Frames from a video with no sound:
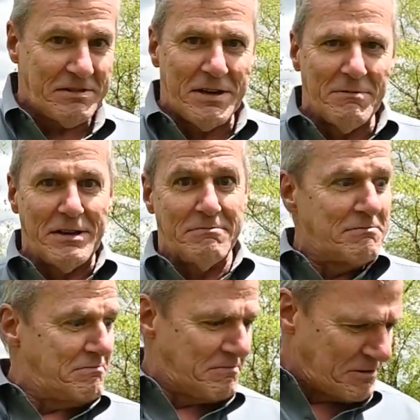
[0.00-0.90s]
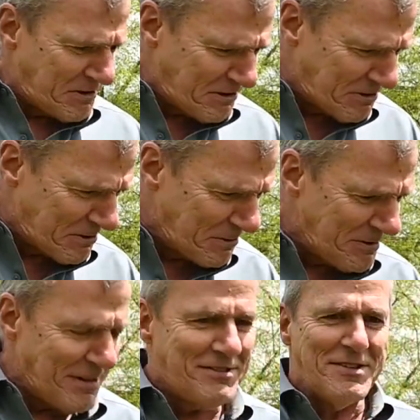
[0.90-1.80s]
And I'm like,
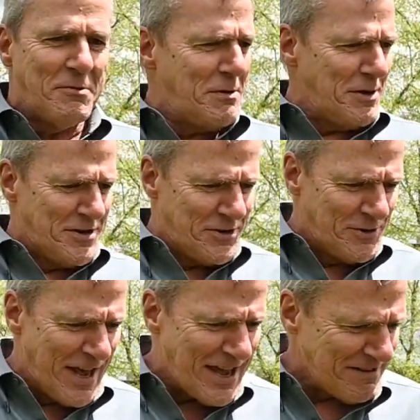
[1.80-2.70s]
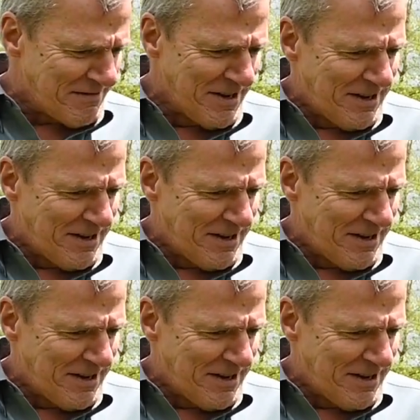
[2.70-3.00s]
"Whoa, we wouldn't do that.